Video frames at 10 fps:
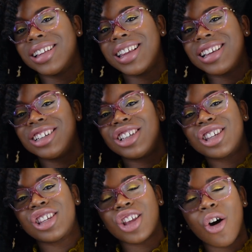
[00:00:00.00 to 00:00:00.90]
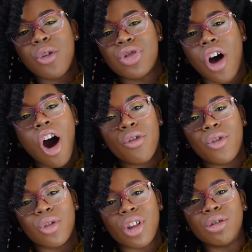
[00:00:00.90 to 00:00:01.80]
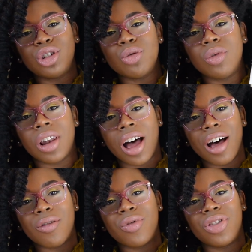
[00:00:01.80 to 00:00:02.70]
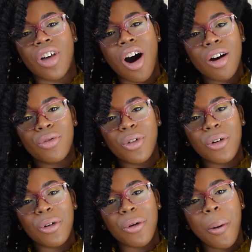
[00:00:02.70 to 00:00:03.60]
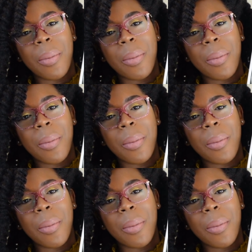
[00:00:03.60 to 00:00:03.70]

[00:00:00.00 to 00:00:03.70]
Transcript: this is just so thoughtful. Don't you love thoughtful